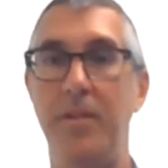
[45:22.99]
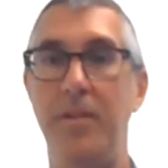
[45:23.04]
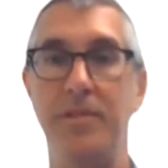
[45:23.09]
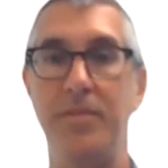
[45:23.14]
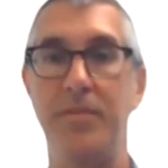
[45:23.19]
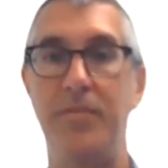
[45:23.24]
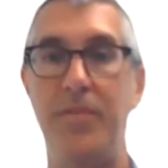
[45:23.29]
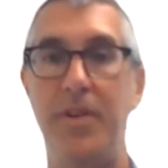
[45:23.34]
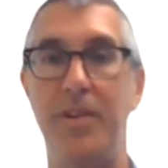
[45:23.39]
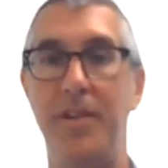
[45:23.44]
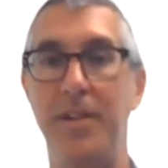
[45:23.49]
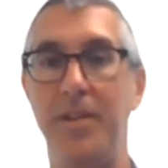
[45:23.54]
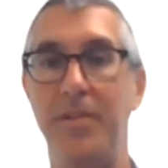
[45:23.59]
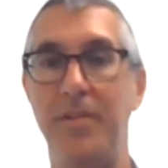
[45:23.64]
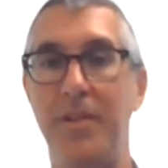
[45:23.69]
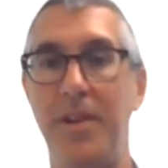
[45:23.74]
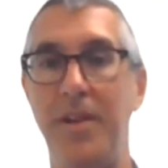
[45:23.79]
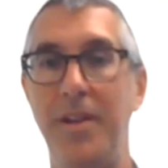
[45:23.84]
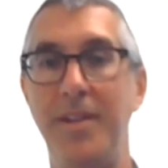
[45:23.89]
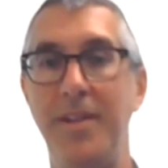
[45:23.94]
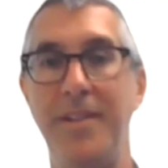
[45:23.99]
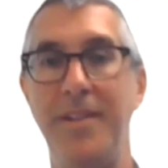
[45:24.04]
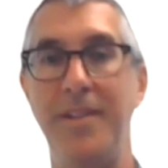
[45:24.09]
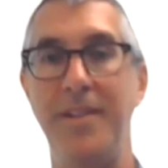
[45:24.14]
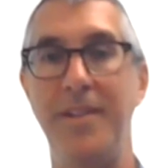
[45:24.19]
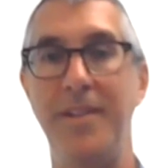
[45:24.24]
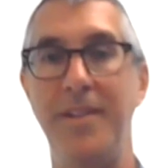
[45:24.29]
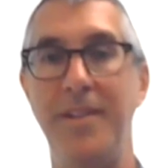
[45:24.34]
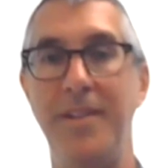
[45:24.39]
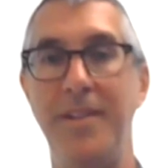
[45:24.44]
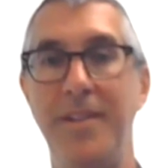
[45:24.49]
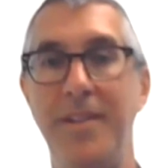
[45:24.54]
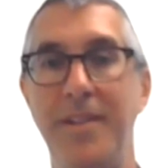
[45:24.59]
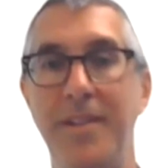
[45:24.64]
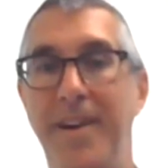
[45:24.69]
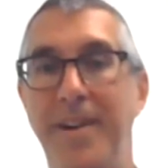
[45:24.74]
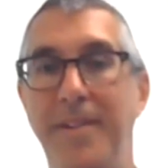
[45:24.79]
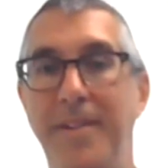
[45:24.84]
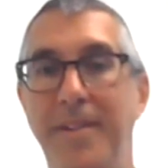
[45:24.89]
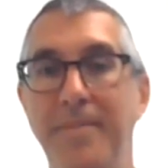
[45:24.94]
is funding right
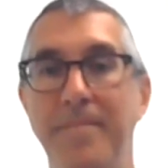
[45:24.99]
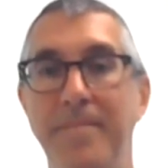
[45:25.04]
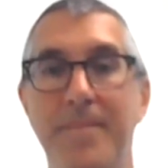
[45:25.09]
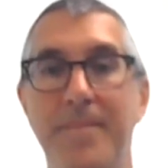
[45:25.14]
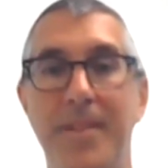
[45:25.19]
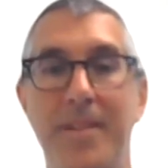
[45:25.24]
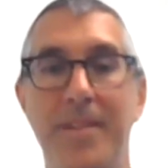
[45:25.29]
um,